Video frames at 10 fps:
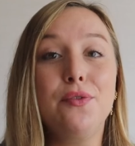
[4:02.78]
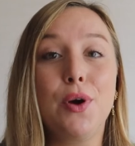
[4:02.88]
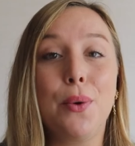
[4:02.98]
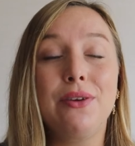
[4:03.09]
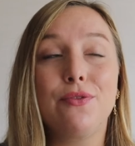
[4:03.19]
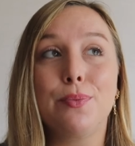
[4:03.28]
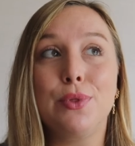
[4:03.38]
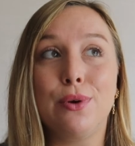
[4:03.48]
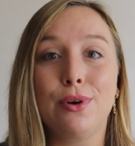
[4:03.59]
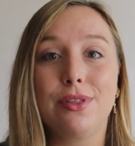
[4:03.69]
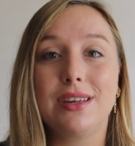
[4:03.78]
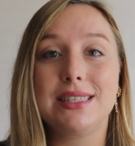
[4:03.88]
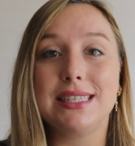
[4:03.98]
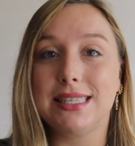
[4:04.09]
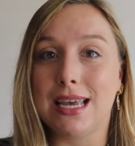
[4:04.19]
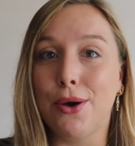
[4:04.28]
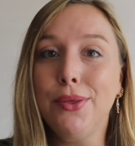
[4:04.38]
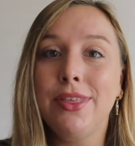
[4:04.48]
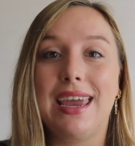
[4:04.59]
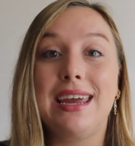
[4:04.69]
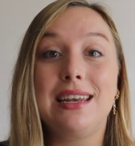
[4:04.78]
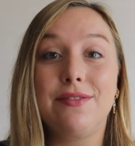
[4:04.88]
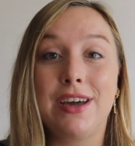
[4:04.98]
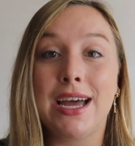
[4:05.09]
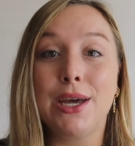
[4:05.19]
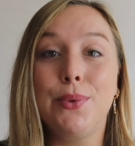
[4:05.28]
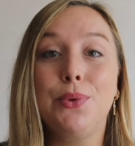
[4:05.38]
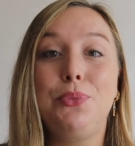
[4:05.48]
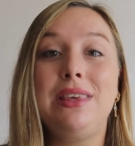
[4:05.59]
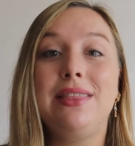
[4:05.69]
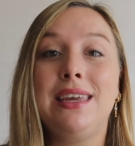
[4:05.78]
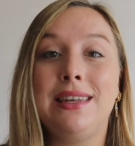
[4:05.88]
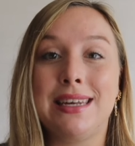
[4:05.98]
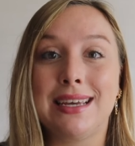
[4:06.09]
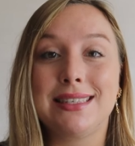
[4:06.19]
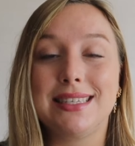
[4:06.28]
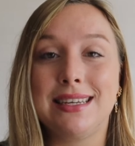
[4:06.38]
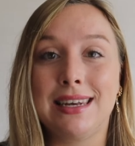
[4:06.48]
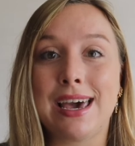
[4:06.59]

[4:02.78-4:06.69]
of going from north to south, and Lefkada will be the next in